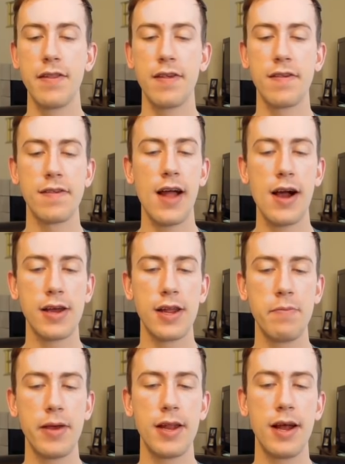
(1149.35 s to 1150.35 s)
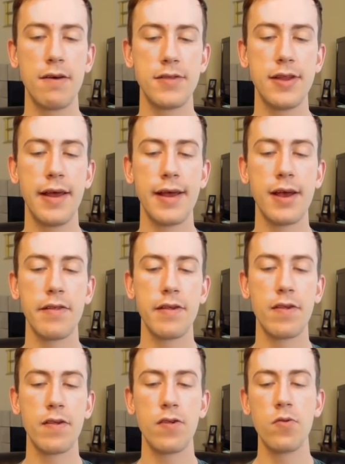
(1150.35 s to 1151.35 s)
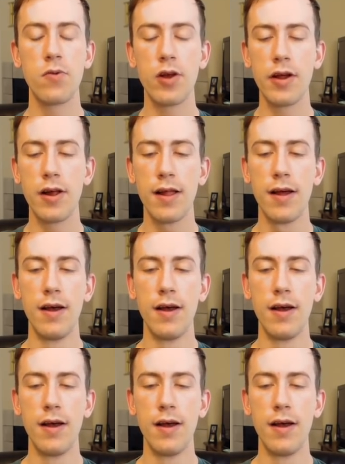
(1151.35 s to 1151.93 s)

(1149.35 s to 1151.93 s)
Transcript: This is not going to be enough to take out this Azumarill.